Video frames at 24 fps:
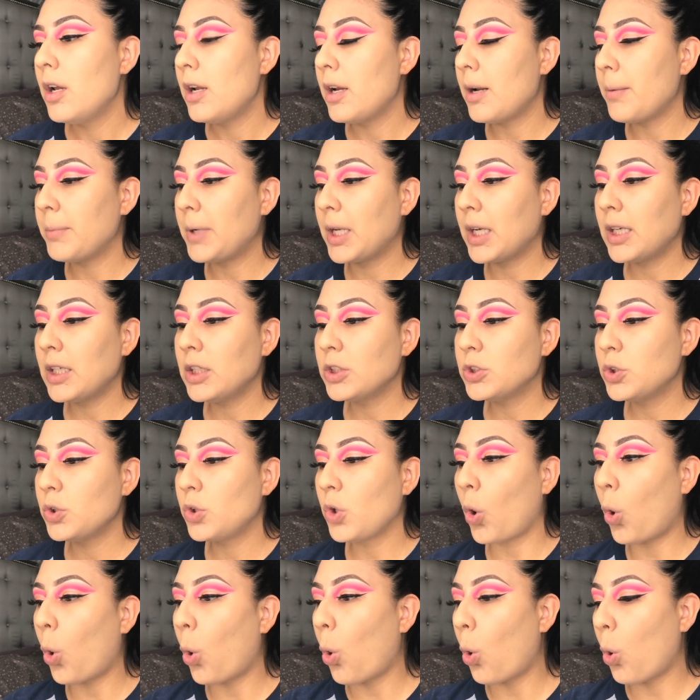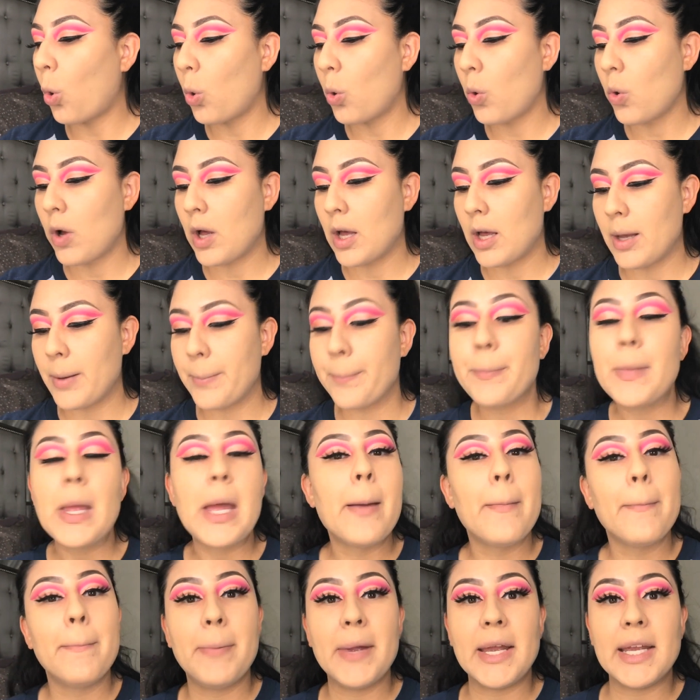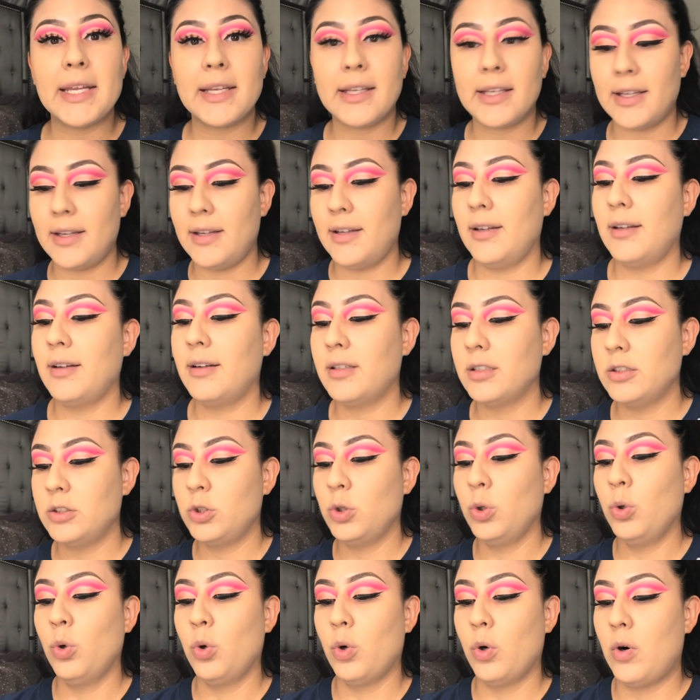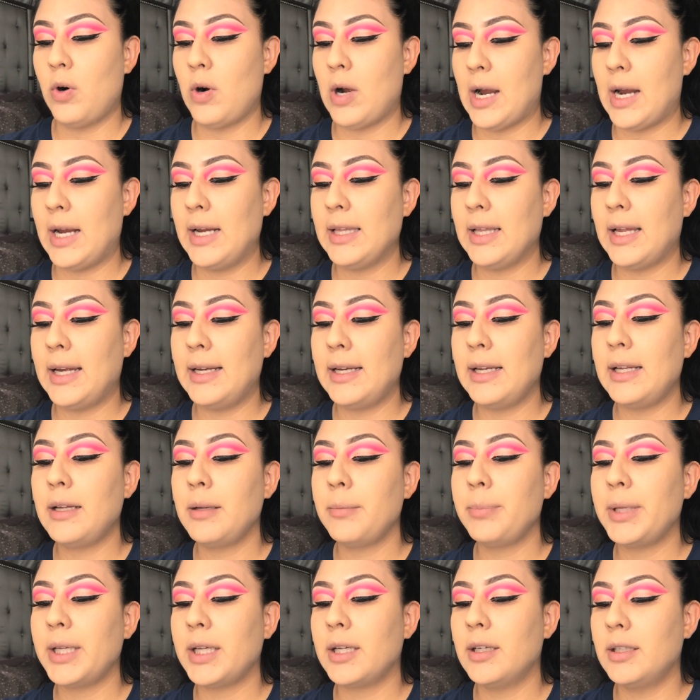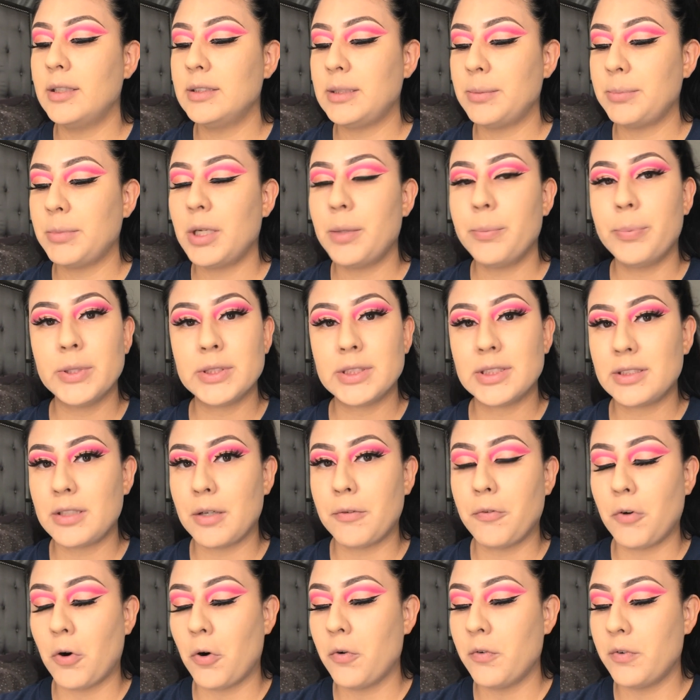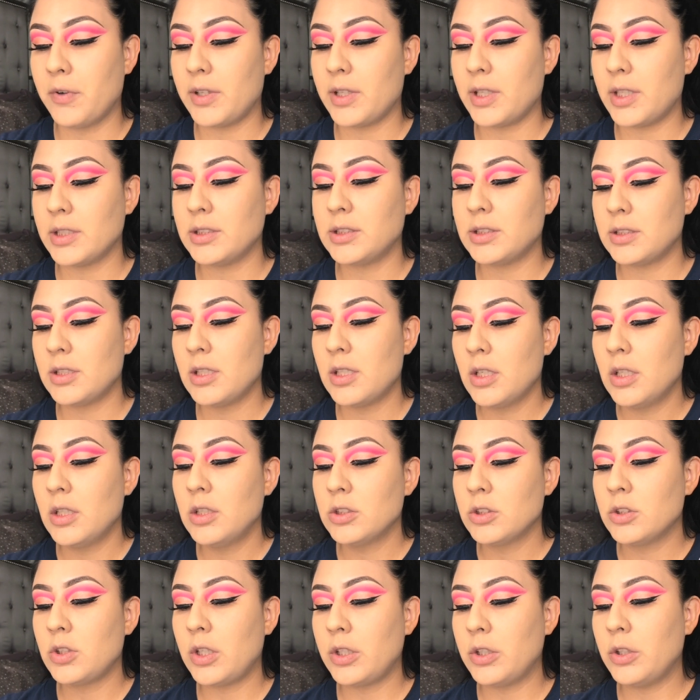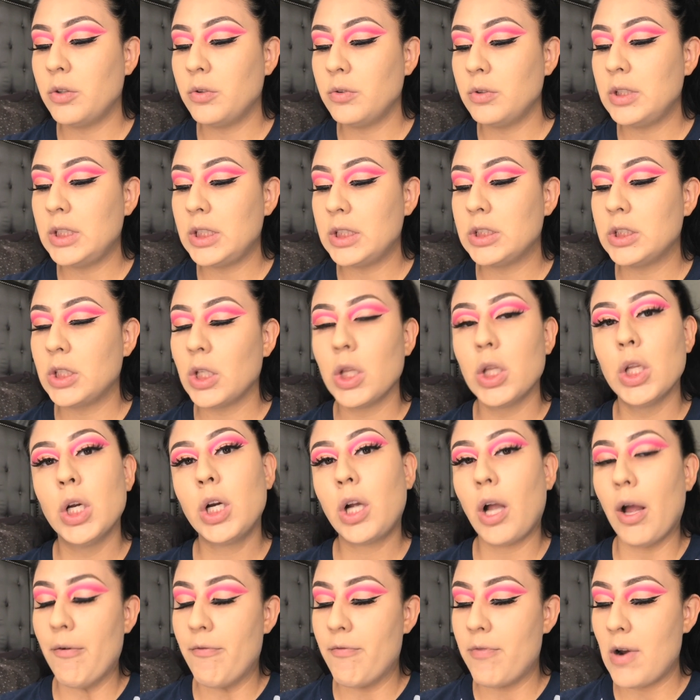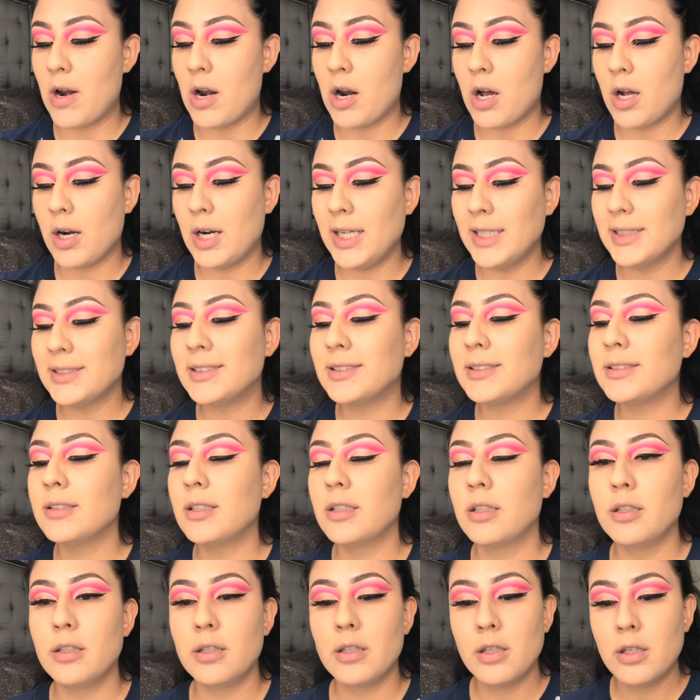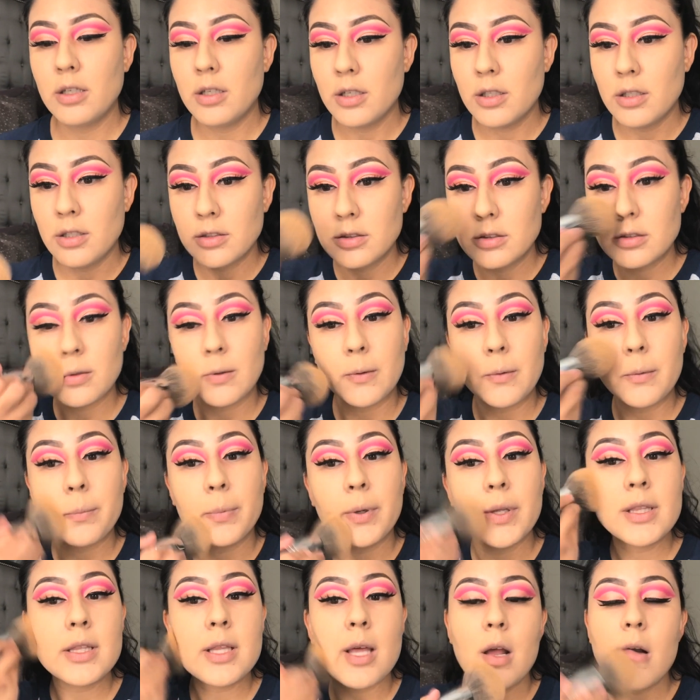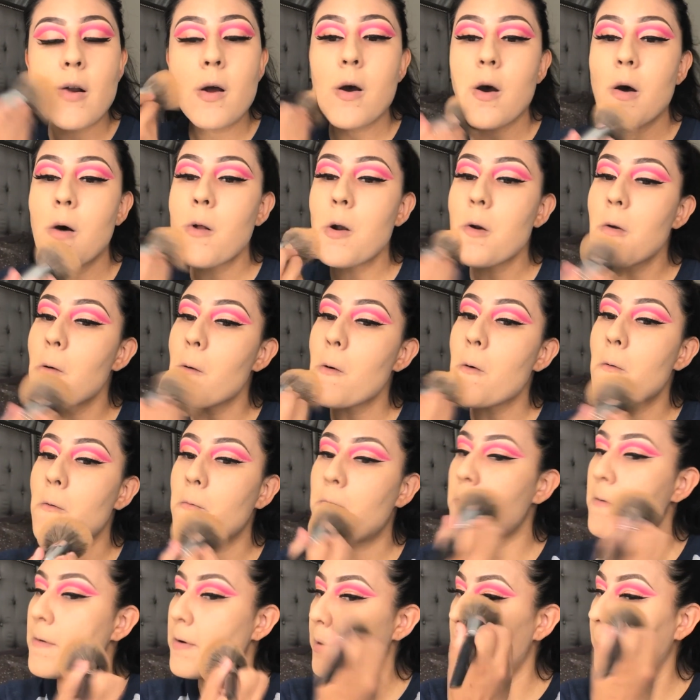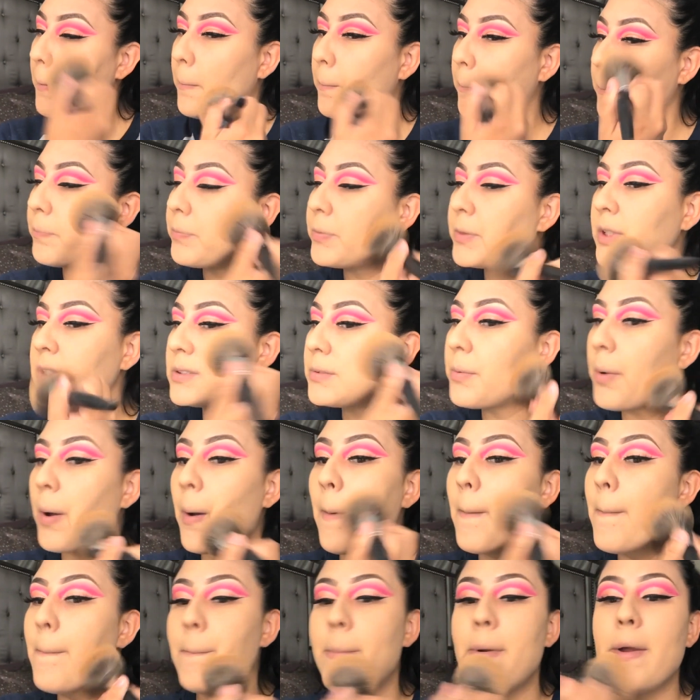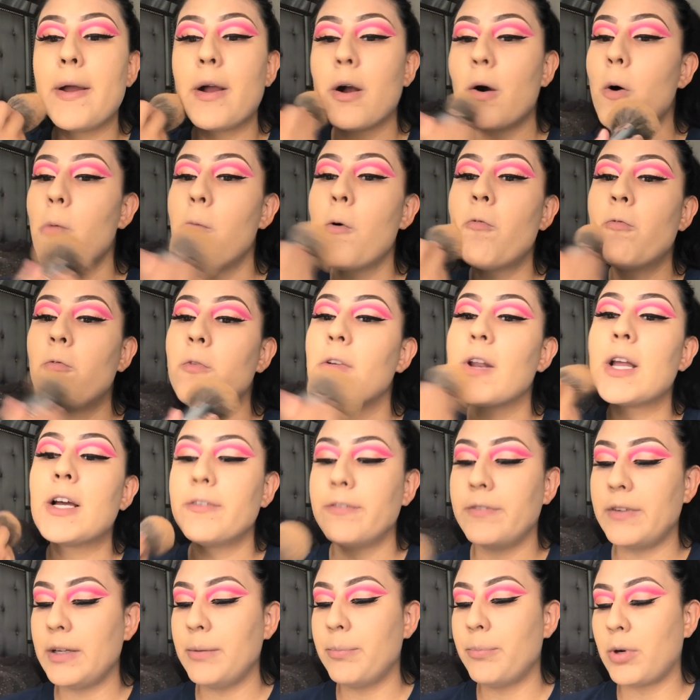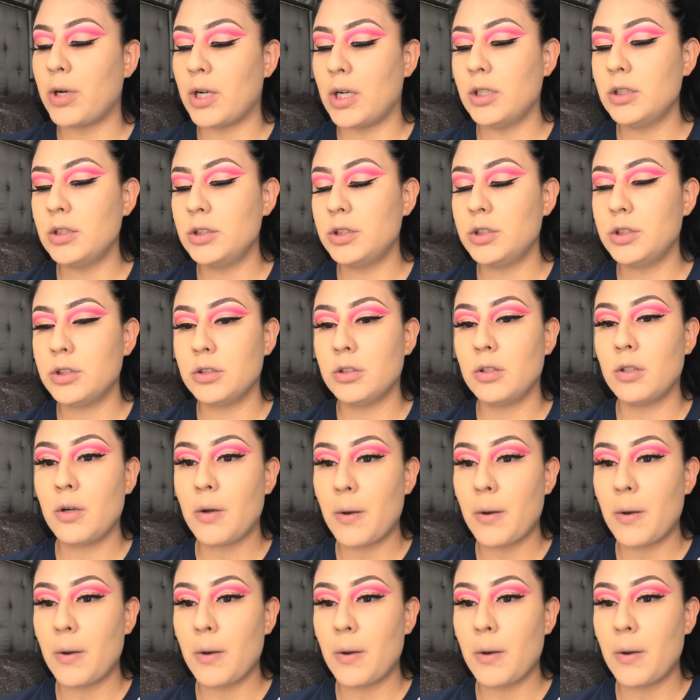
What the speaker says: And I'm not going to do the whole baking, contour, highlighting because I'm going to put stuff over this. So I don't need to look flawless. So I'm going to put that on over this big old fluffy brush.